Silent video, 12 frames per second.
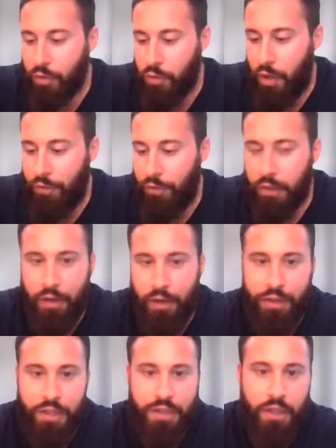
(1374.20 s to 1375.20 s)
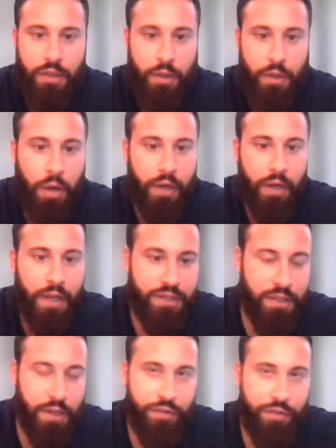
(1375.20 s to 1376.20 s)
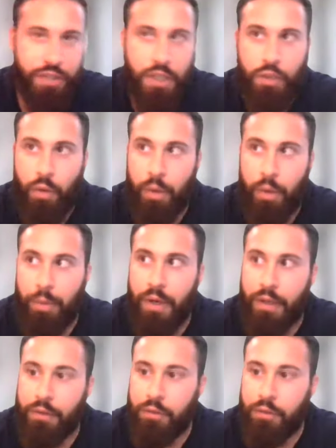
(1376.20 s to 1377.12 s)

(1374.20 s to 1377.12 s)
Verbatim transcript: you cover a lot of things on podcasts that I've seen you on, but I